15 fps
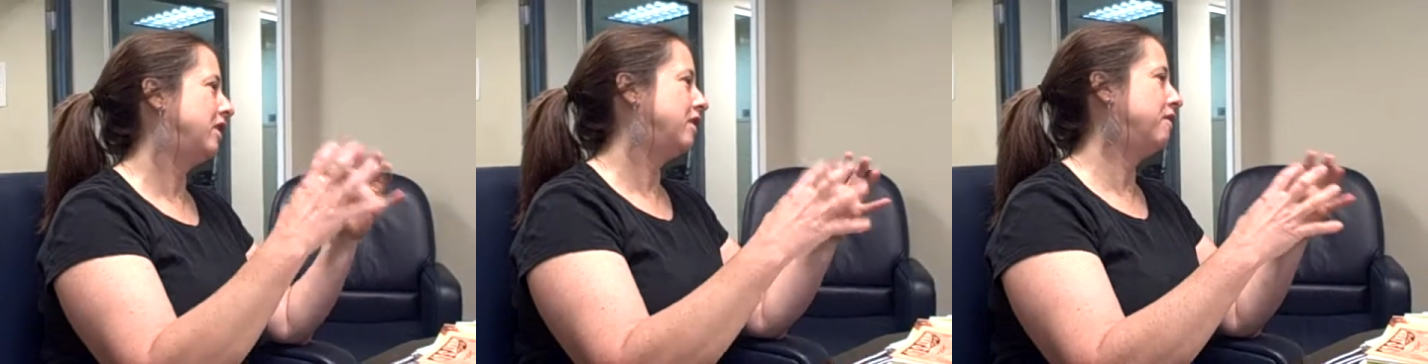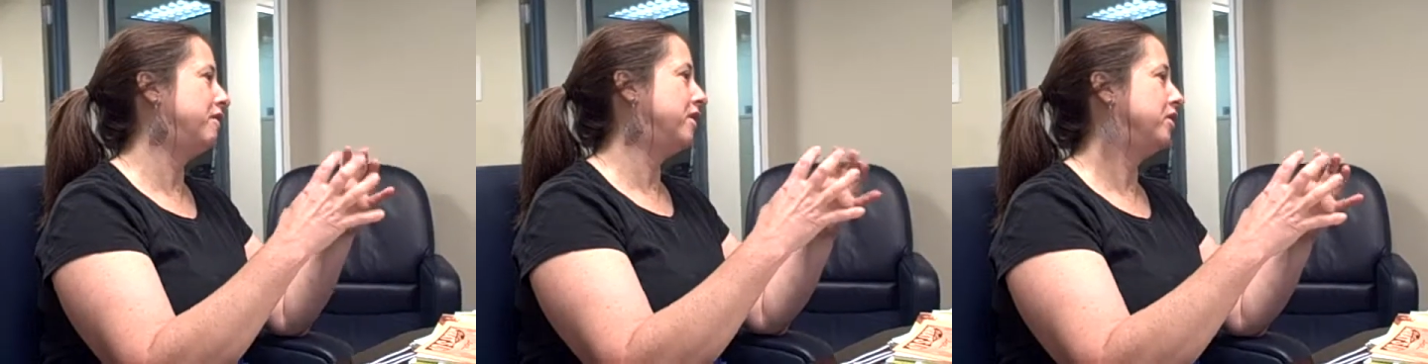
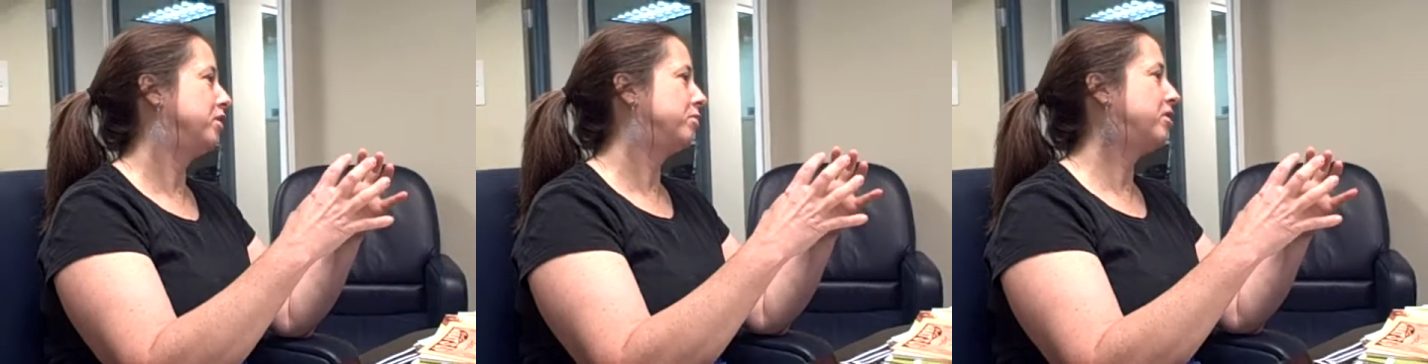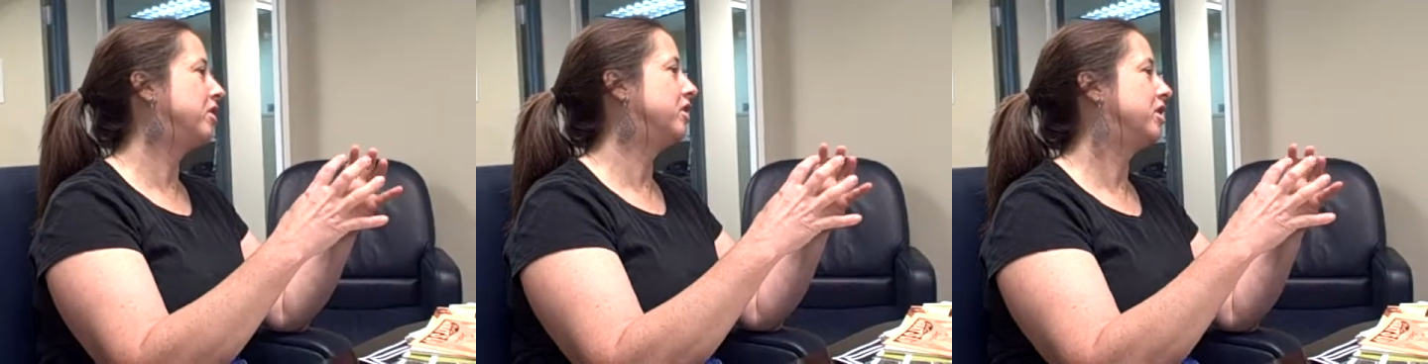of
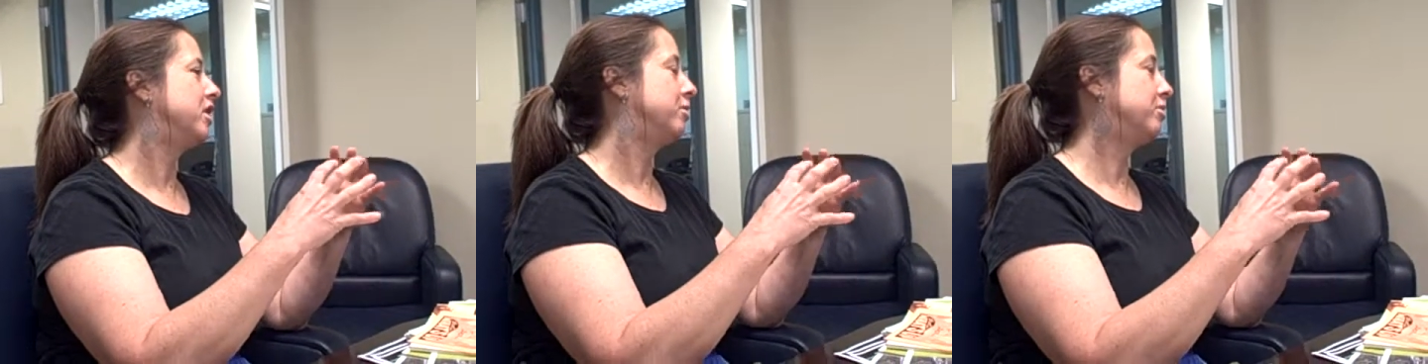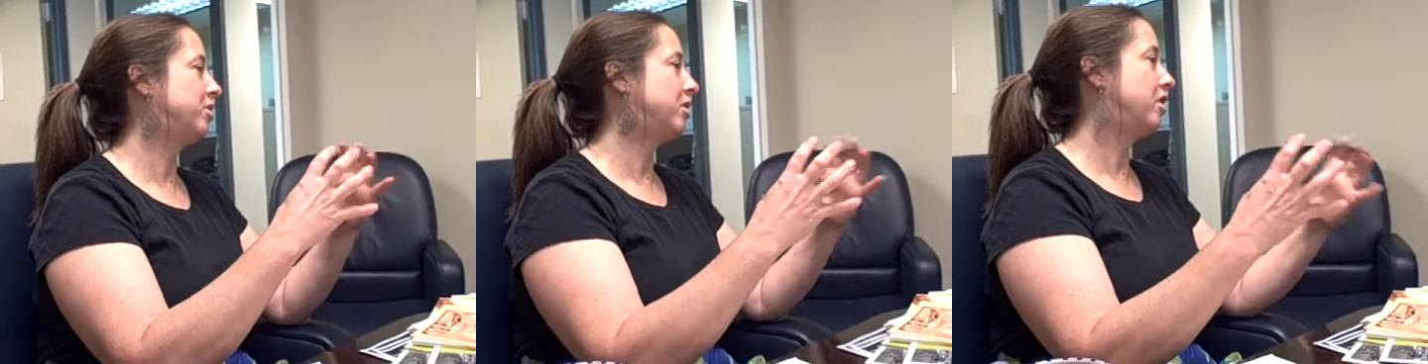those
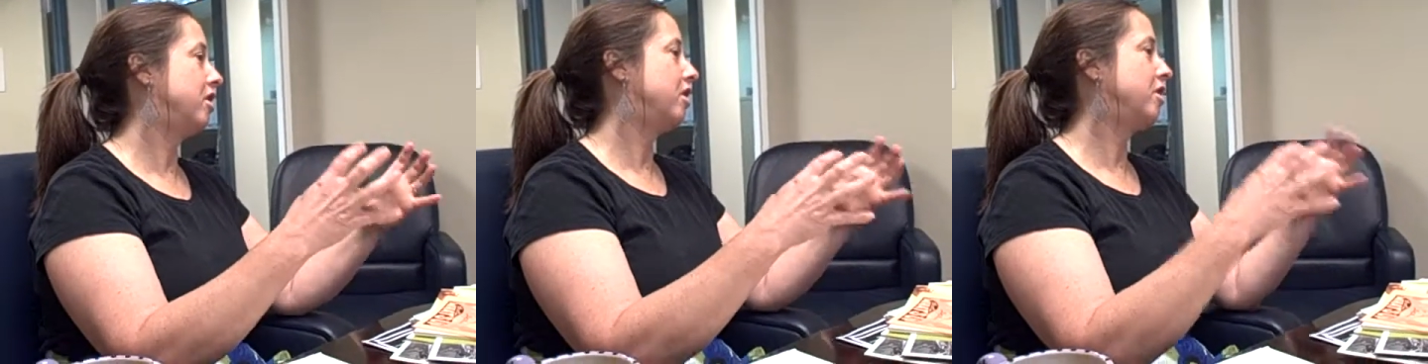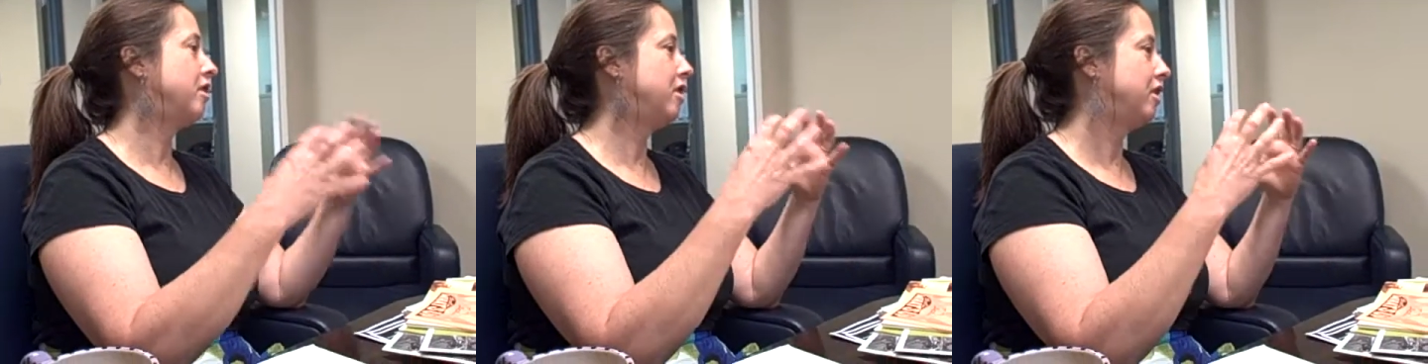programs
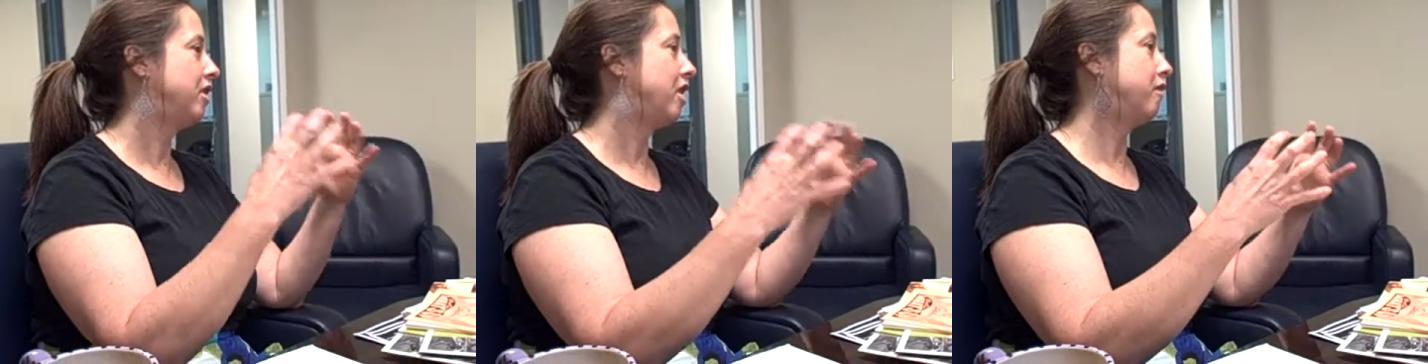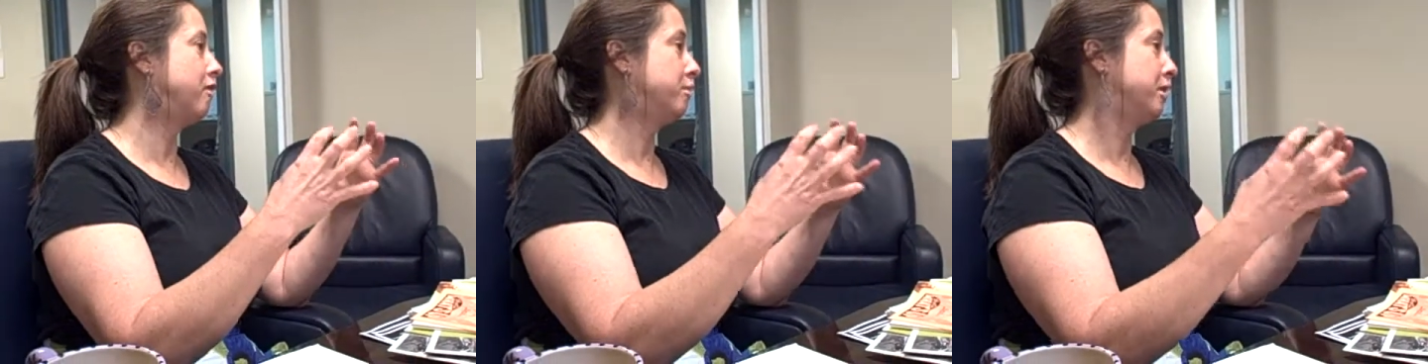are
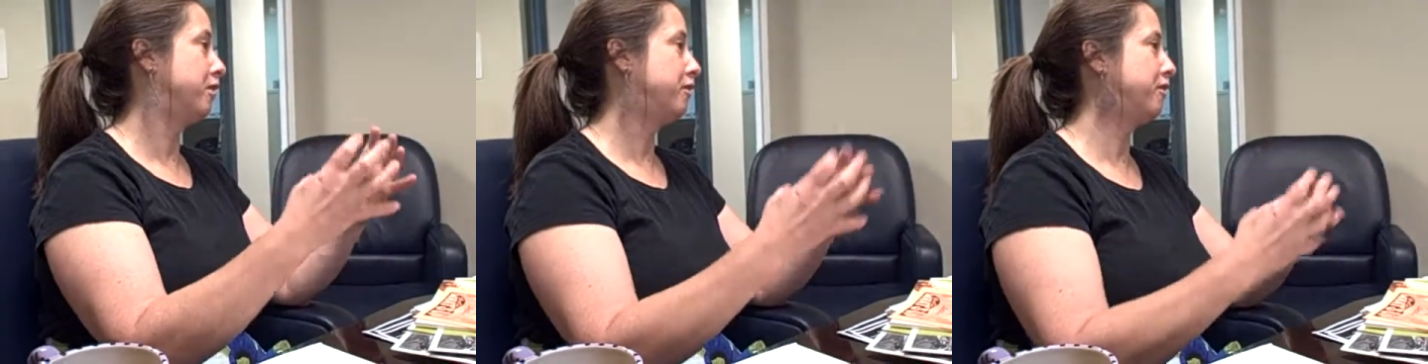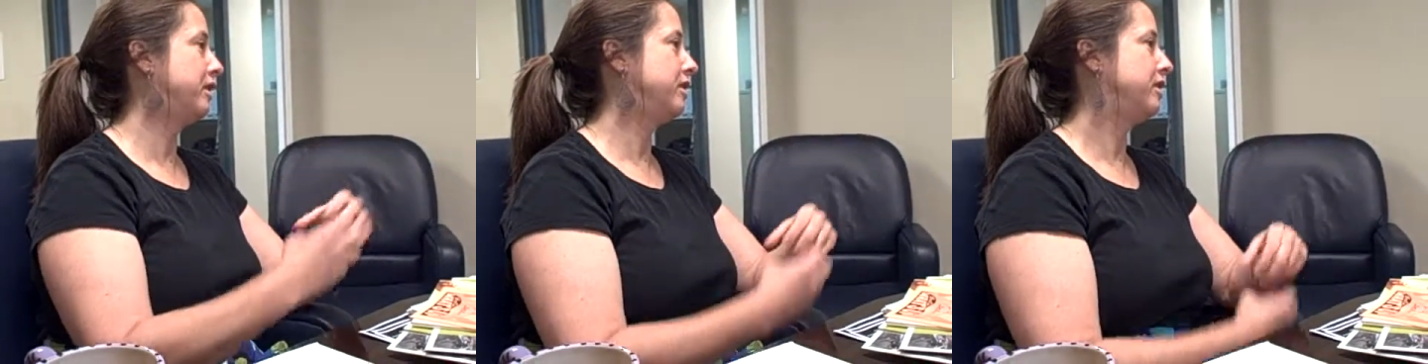
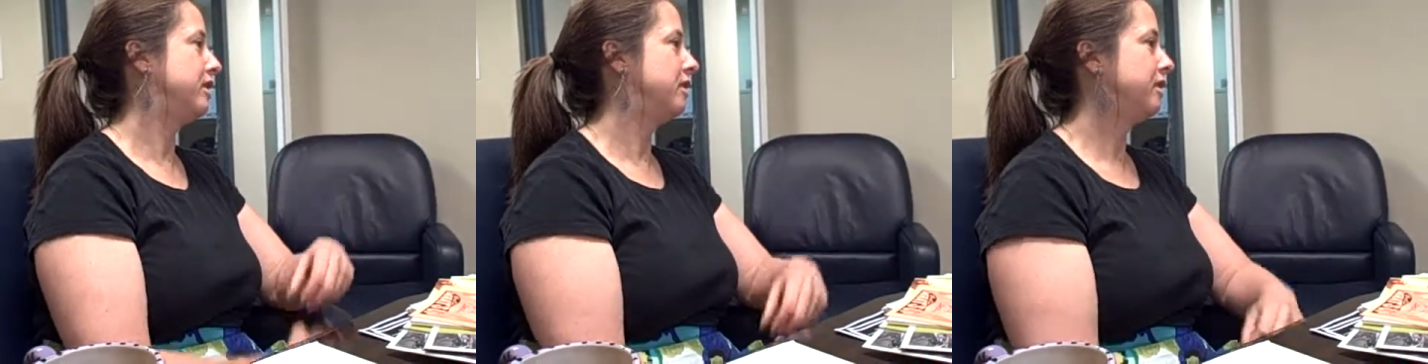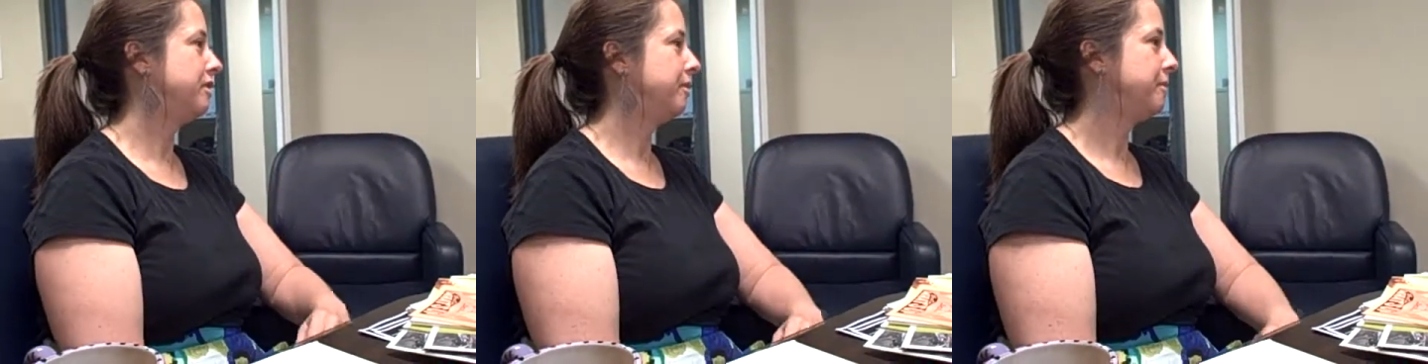government
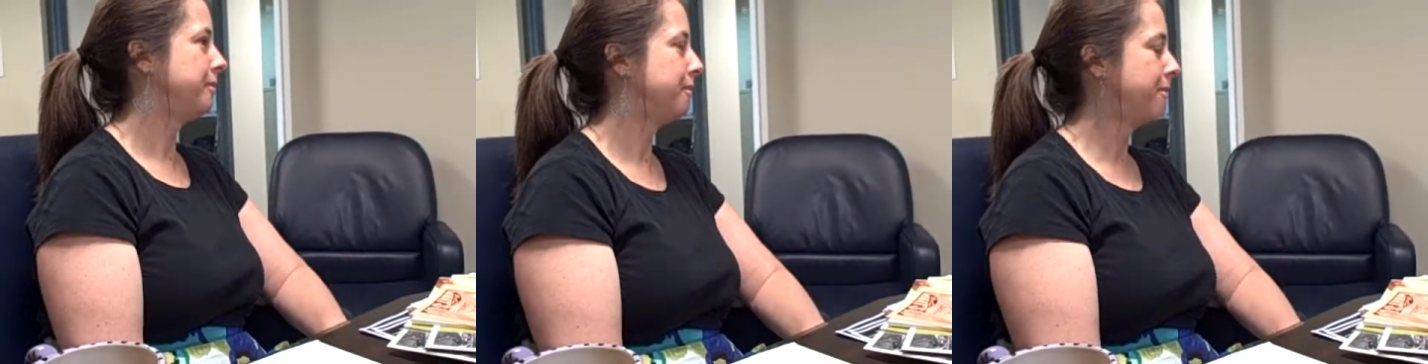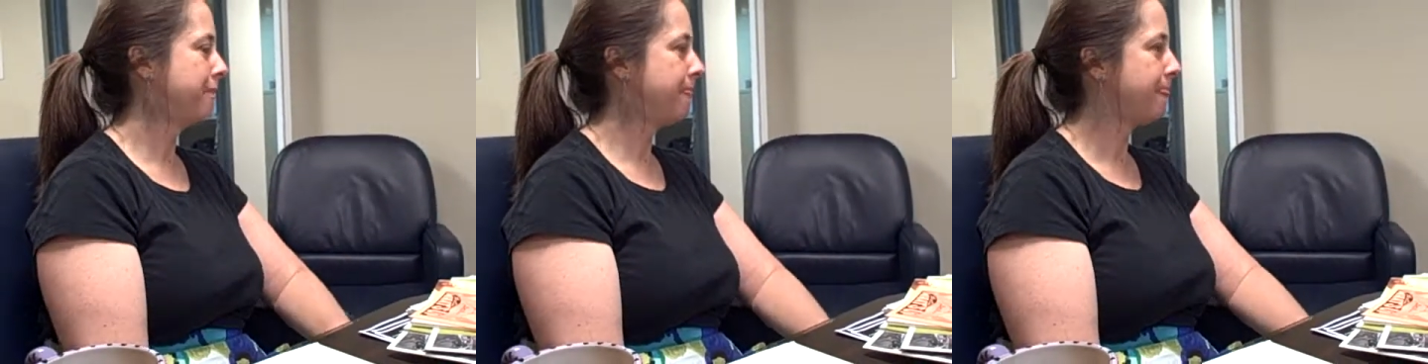funded.
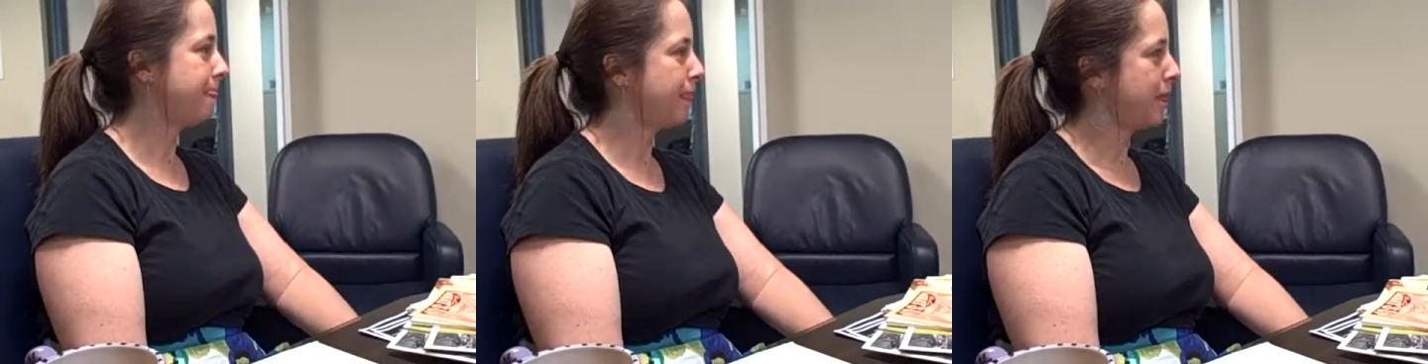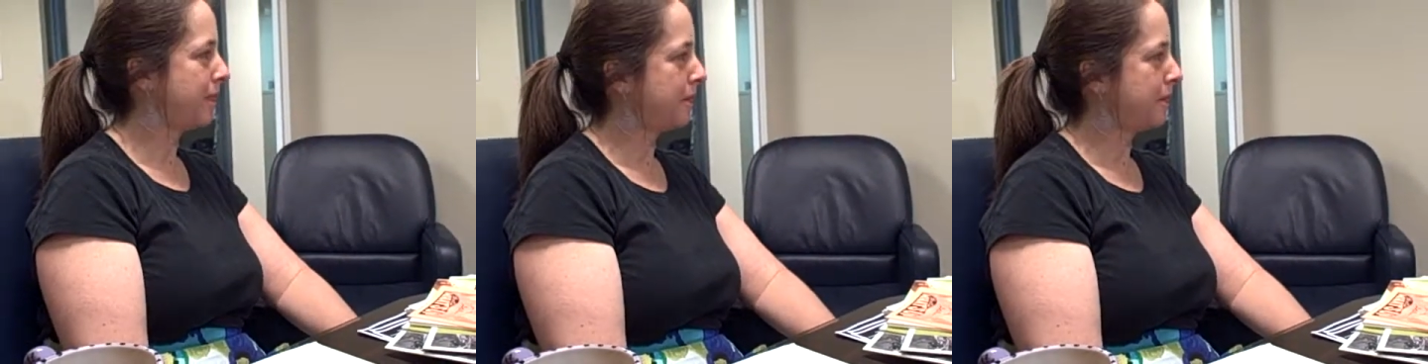Sí, que